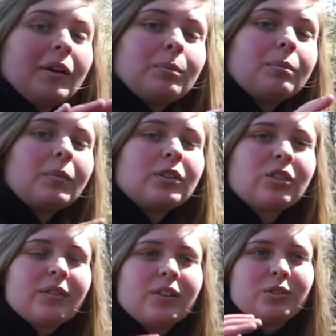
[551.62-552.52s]
My
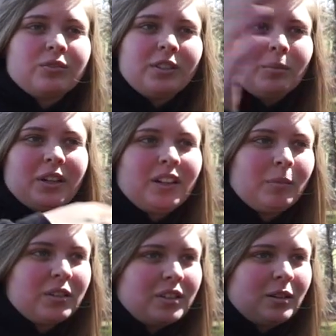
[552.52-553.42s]
driveway is really muddy.
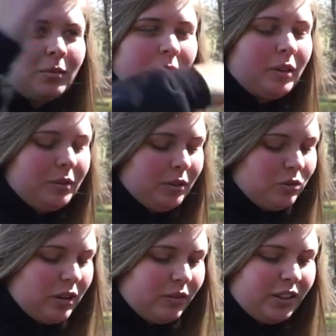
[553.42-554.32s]
And my stepmom came in the
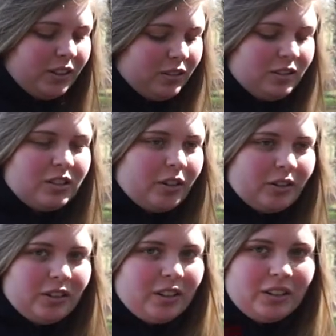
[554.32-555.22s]
driveway and it just
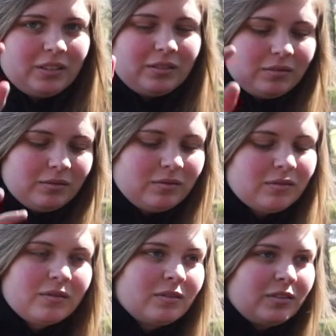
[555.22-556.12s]
sounded like
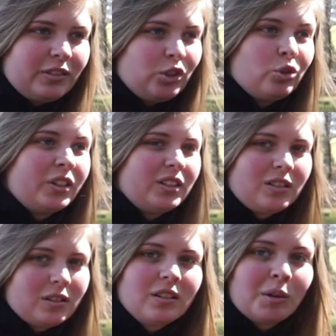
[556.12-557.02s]

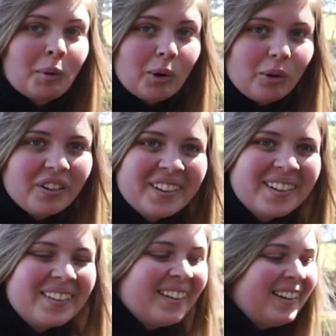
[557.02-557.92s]
grits in a bowl.
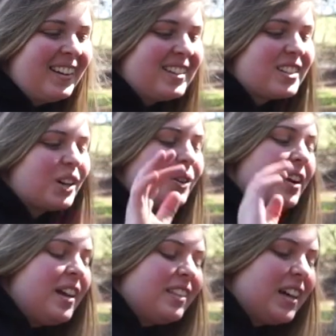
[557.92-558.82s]
So...
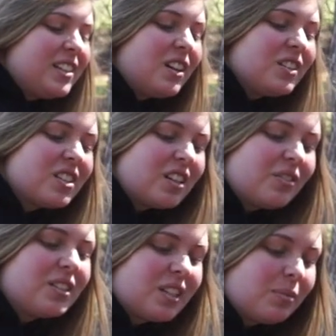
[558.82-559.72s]
that's all the
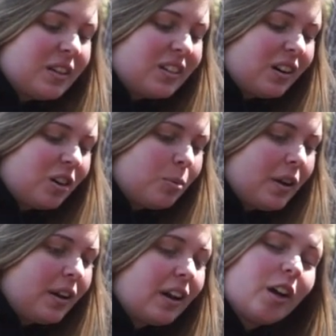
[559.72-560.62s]
stuff that's in my tackle
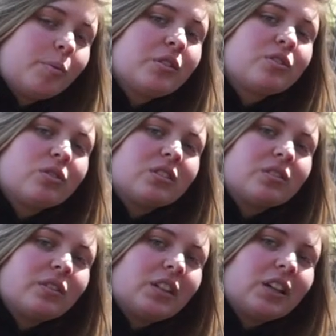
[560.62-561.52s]
bag. I hope you enjoyed
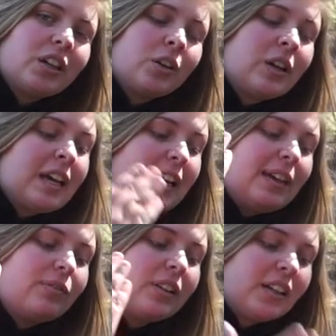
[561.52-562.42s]
this video.
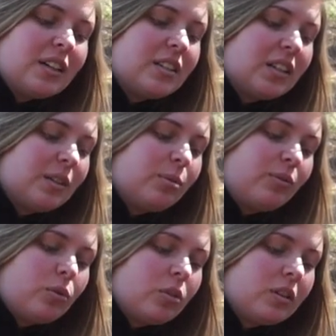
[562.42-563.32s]
If, like I said
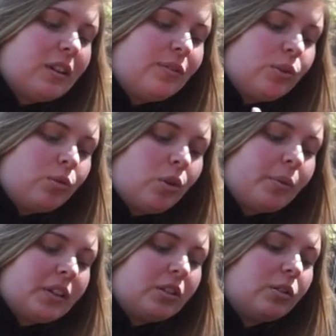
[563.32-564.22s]
before, if you
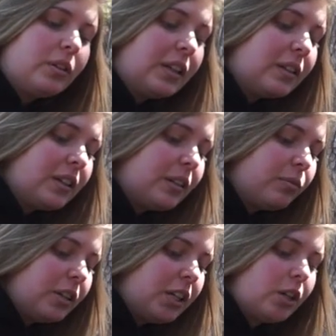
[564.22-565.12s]
want me to do an
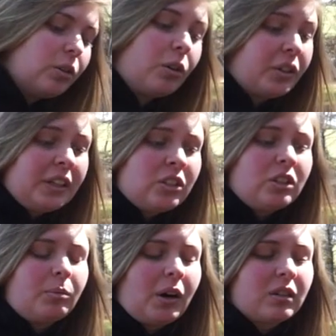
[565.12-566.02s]
in-depth video on each
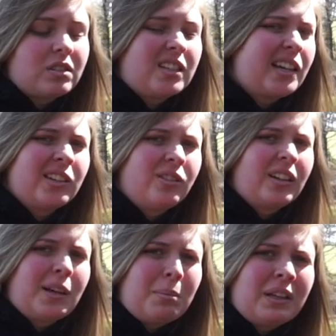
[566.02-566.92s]
of the boxes, I could do
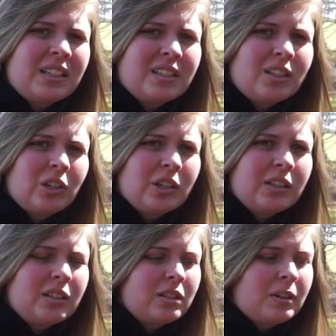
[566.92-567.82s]
like a
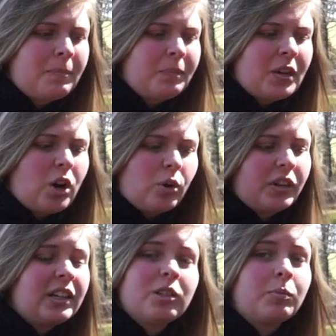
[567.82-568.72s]
mini-series
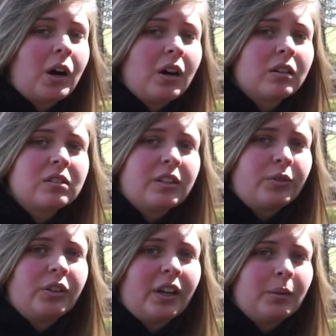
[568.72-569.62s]
on each box
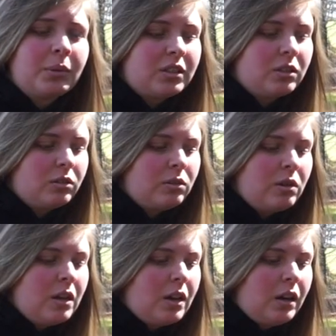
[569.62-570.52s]
if you'd like me to.
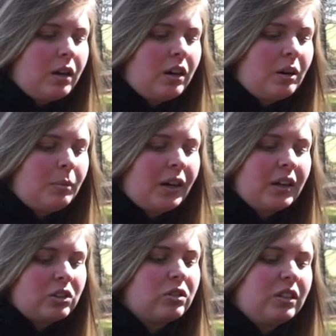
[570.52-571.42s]

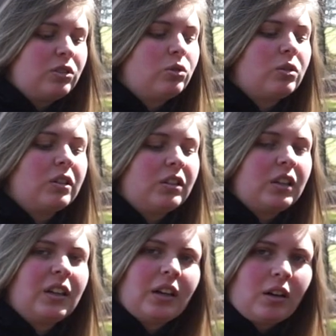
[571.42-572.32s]
I actually enjoy
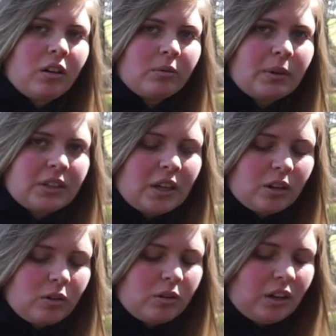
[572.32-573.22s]
looking at all of my
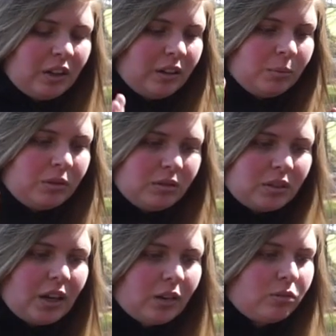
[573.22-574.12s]
tackle. I am a
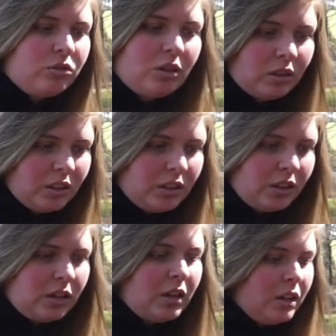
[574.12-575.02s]
tackle
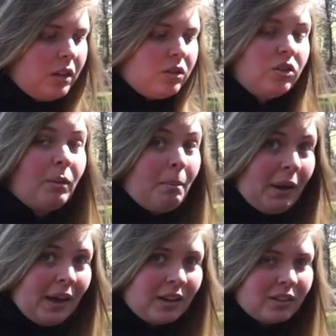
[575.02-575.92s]
junkie to the
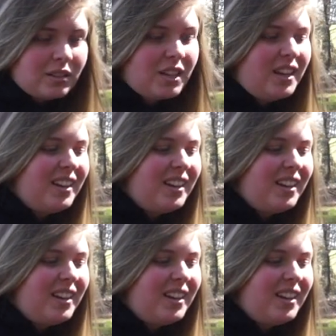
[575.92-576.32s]
max.